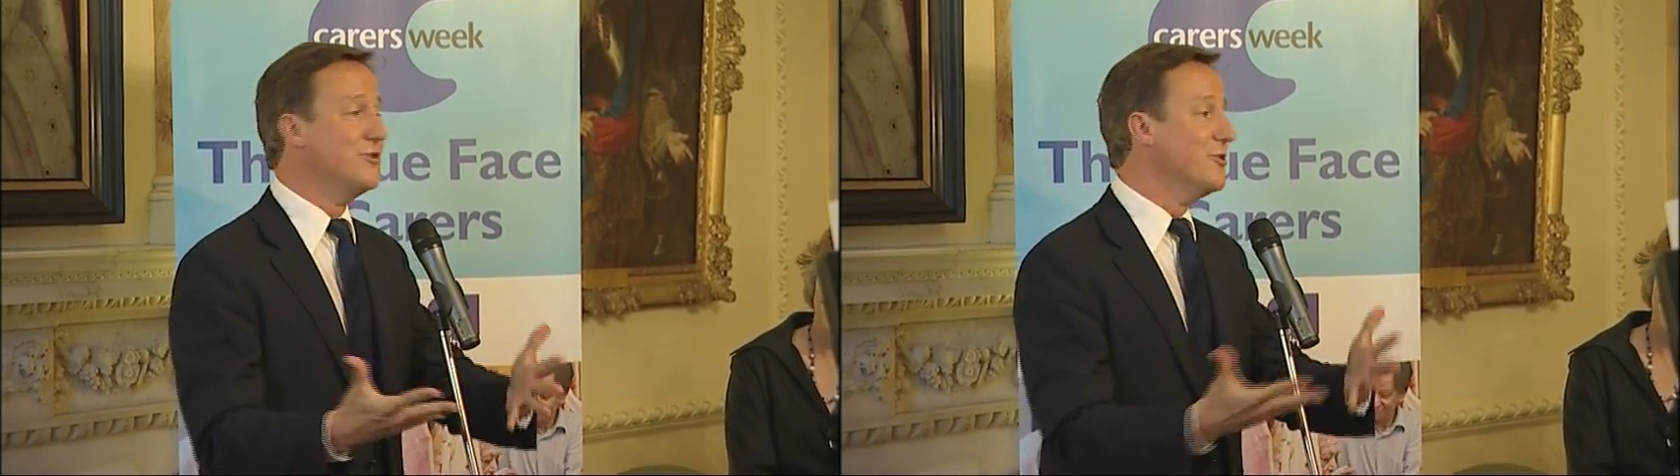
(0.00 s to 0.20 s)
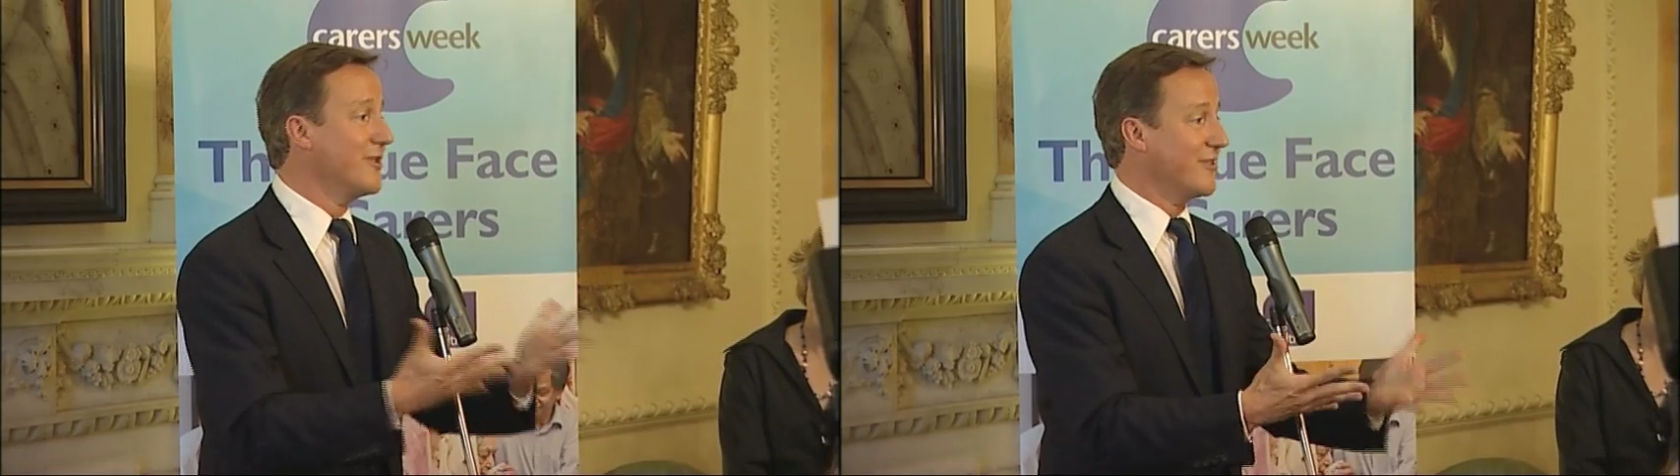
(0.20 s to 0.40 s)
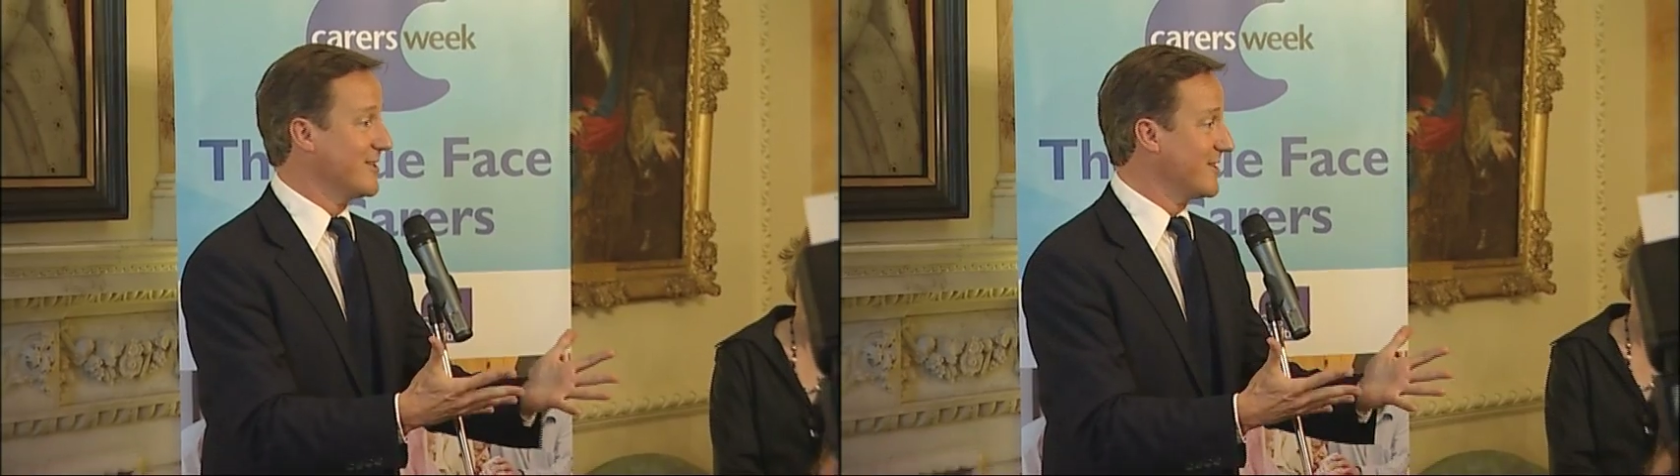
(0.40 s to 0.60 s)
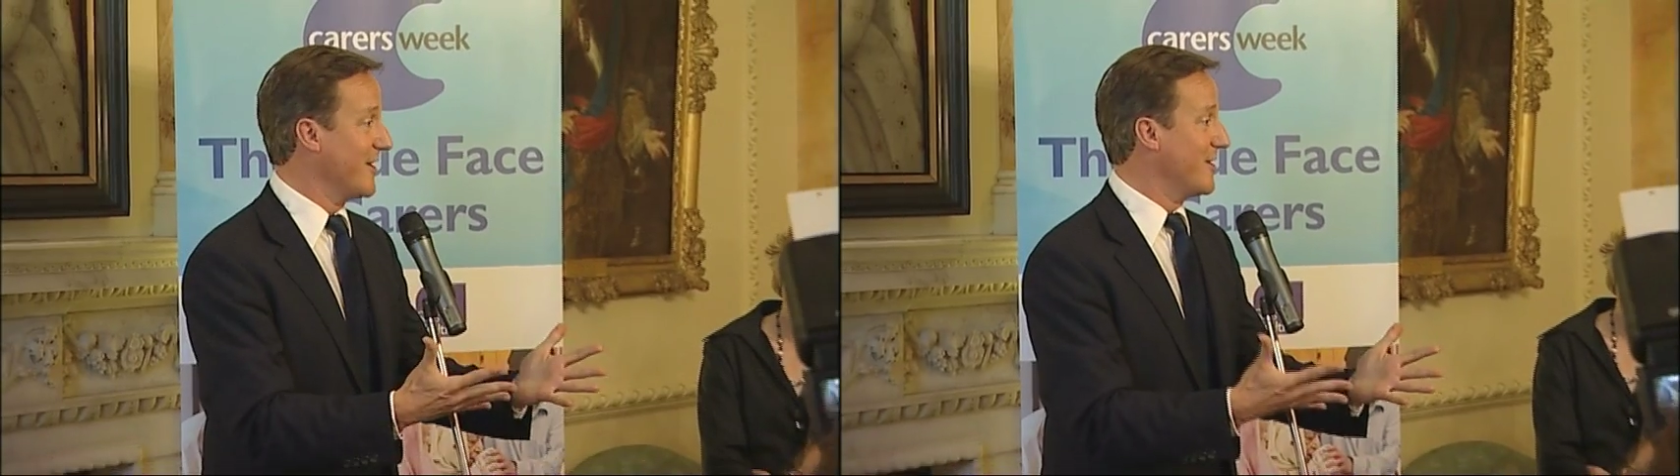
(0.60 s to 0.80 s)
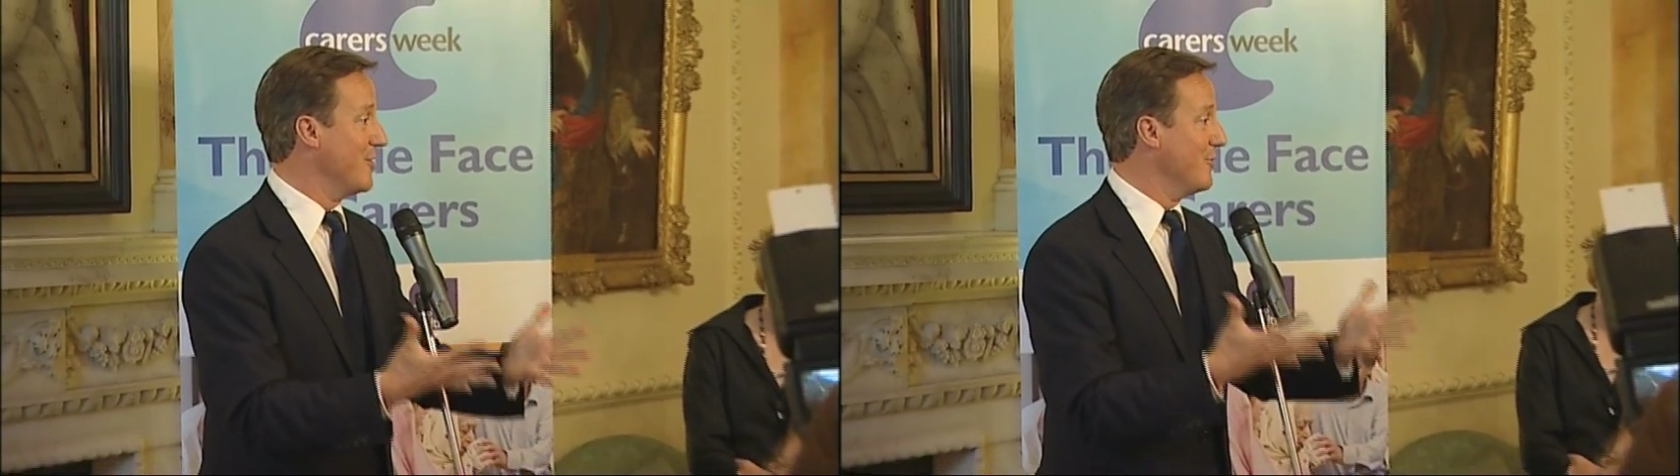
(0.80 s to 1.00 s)
doing things
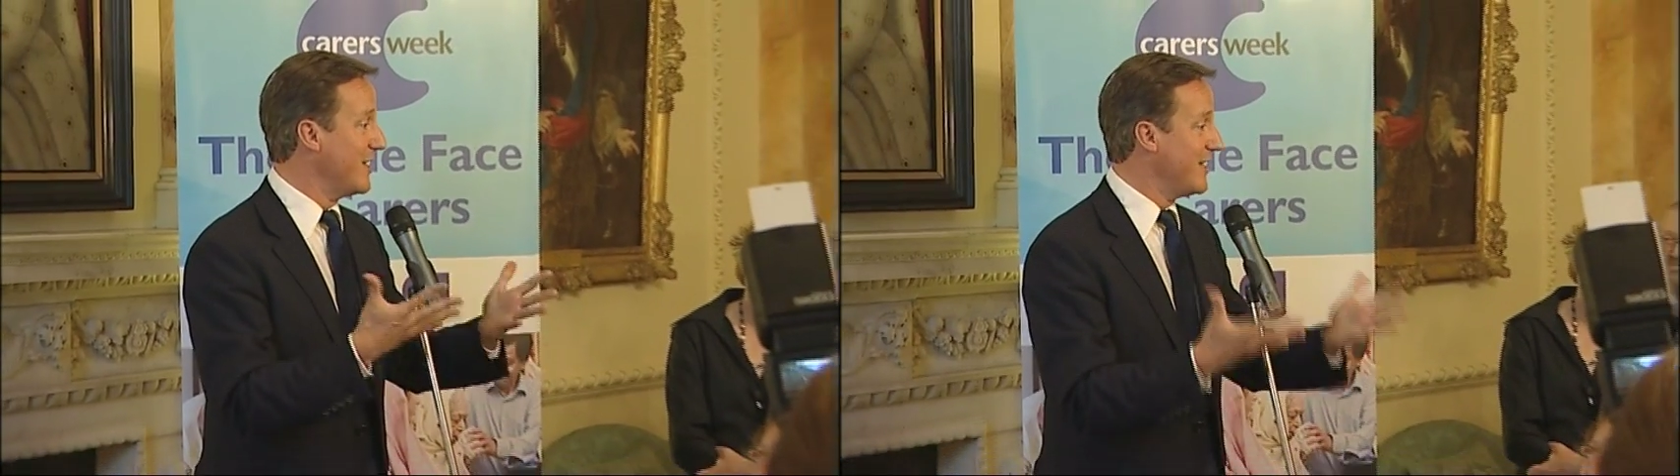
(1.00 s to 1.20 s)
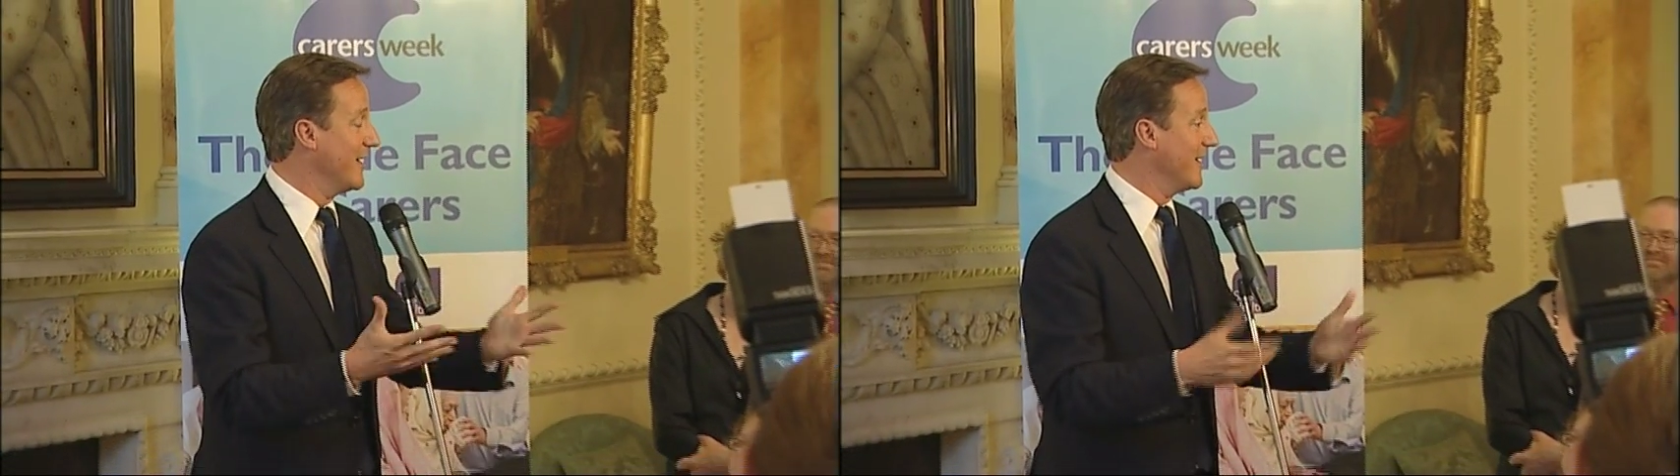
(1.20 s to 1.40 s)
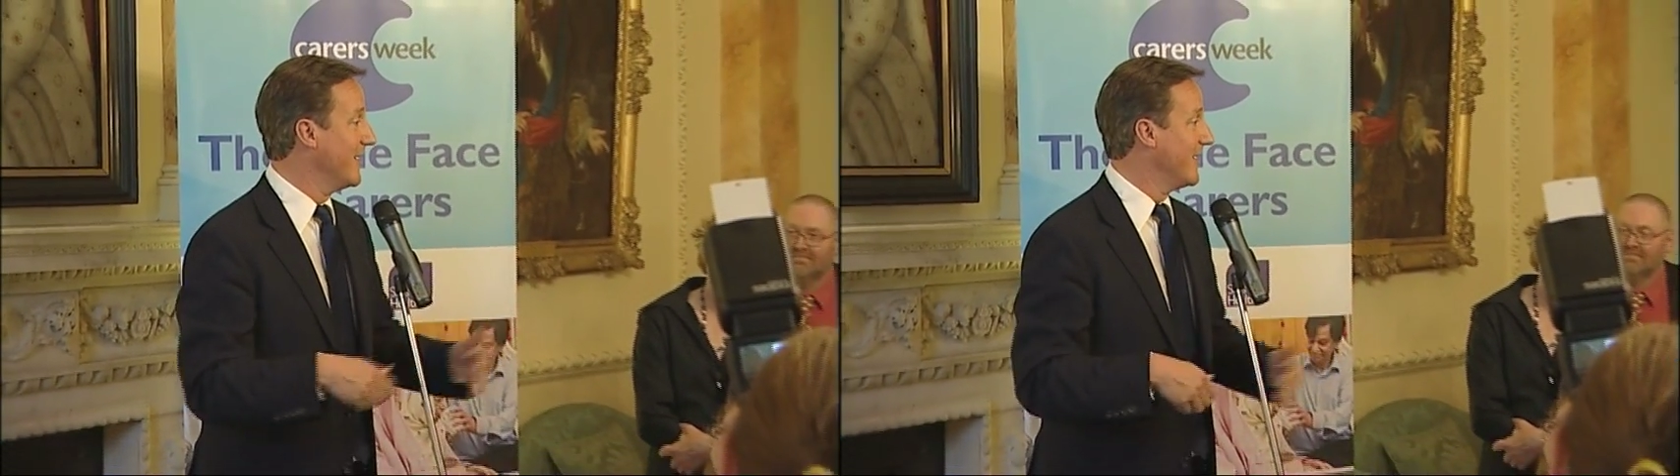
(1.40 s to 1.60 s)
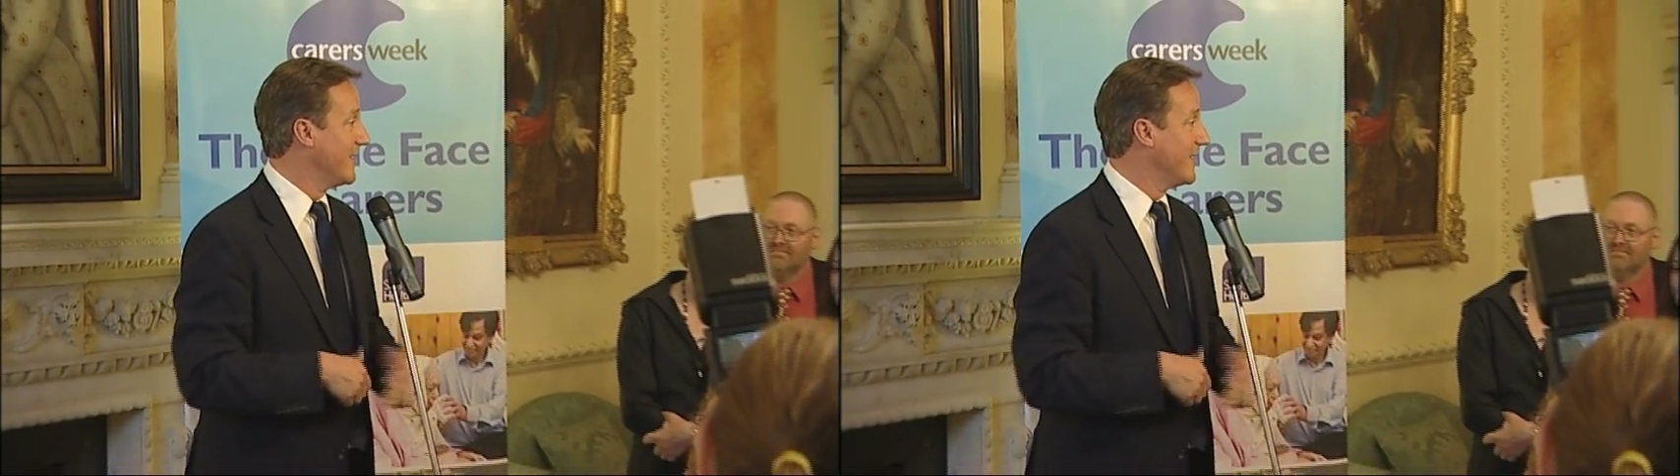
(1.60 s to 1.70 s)
like you, here